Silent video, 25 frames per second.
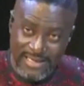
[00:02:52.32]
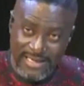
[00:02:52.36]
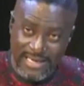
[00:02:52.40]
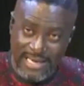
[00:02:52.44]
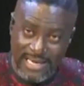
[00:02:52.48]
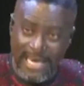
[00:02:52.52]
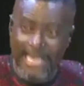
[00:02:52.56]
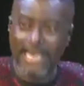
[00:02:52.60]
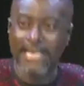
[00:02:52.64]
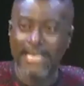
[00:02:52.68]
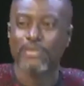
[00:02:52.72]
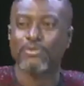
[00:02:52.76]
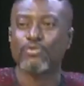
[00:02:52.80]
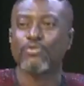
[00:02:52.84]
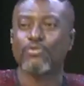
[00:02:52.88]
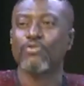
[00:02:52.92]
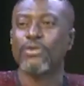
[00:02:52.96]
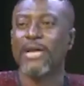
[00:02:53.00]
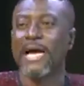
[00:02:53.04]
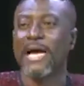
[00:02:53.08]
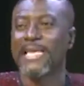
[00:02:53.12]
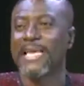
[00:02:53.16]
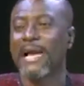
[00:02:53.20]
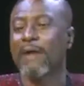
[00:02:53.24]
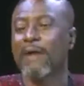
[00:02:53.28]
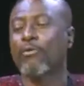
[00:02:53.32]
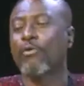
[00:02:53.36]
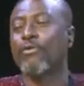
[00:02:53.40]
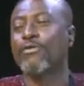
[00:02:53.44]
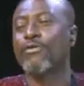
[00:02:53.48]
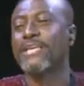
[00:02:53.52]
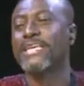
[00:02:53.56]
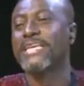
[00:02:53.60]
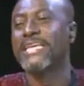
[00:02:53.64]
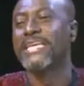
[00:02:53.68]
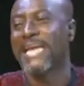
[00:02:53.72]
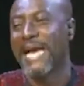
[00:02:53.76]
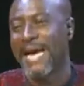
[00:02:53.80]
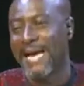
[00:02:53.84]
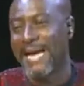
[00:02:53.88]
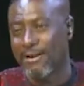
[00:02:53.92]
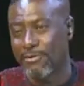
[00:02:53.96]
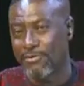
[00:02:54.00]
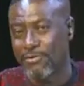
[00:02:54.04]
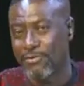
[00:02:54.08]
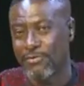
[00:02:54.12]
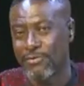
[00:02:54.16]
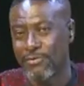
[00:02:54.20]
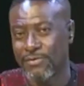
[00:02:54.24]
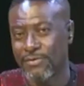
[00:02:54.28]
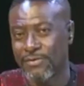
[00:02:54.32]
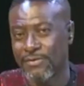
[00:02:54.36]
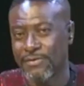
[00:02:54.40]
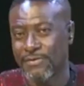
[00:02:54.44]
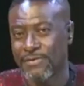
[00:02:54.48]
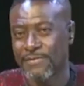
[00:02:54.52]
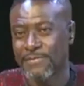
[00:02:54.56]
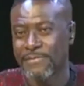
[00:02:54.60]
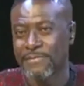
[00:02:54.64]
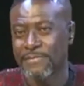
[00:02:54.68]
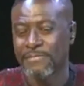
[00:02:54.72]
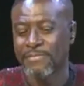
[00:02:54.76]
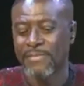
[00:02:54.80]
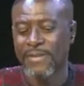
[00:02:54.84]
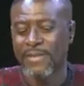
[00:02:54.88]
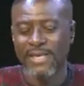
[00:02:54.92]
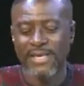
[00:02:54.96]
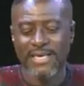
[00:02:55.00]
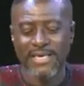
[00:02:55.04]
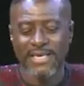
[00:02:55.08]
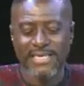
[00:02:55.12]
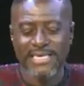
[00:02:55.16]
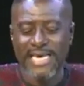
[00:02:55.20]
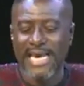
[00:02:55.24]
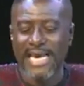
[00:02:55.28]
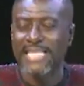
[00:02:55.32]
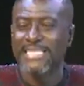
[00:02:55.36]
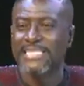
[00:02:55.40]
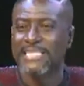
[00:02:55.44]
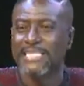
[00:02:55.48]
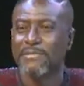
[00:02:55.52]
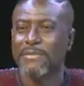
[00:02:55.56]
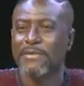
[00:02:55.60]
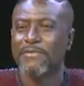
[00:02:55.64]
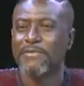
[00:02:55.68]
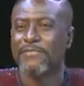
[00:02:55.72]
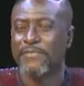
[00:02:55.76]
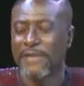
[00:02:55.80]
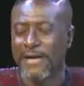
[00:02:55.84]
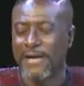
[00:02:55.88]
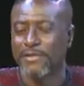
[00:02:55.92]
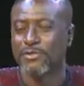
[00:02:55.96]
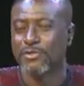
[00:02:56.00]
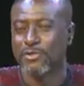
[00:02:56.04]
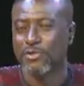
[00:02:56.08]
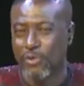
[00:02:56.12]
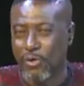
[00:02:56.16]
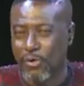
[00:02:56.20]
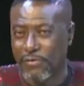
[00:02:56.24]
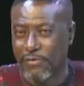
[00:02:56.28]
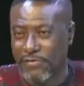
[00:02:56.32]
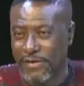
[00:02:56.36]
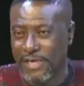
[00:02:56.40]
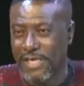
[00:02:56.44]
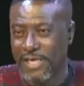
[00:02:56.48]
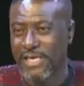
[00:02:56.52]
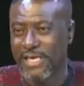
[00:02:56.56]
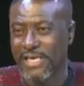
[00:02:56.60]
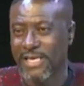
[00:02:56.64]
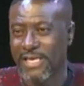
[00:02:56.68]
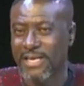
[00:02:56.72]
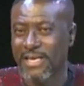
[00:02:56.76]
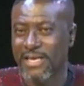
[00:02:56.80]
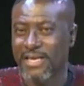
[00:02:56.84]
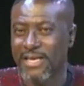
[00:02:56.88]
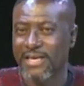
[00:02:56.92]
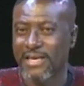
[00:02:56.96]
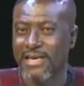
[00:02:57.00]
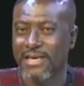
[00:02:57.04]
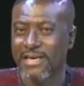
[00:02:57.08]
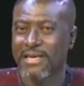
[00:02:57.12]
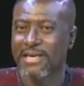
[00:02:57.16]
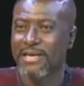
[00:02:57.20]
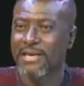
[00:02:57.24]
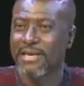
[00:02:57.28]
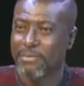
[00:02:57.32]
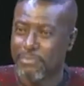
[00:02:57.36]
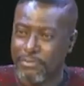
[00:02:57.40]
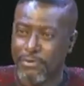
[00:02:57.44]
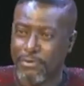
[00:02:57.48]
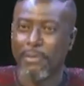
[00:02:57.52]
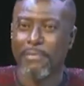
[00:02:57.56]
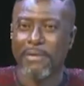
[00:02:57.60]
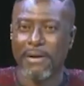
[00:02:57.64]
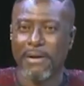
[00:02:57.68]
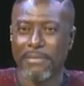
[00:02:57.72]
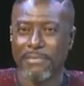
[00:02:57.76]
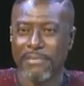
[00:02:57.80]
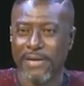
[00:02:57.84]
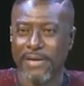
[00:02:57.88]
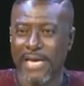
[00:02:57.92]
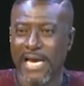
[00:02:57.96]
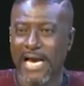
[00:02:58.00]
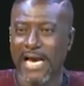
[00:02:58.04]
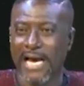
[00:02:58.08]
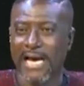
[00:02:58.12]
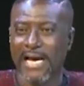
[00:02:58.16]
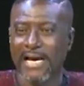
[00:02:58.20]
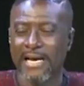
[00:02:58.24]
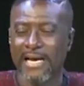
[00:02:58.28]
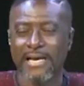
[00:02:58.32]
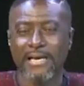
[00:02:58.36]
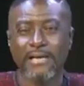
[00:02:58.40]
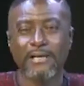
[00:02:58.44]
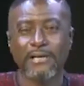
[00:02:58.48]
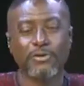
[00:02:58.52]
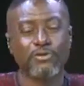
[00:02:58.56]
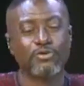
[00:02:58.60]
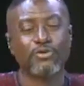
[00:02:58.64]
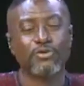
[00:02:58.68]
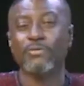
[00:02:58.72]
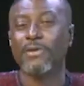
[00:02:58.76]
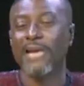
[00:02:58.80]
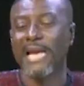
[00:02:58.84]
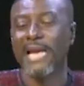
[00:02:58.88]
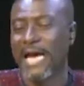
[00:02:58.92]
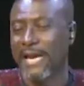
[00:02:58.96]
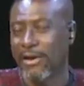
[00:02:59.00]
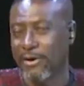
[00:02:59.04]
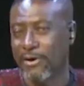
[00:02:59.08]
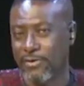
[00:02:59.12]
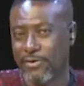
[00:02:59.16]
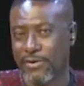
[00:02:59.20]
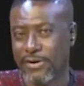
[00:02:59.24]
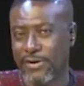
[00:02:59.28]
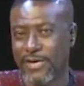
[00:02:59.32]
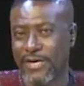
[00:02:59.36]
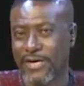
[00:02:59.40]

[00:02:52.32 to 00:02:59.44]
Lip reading: and the school na yakodi nyina no ye ntimi fan solve problem bia Zoom Lion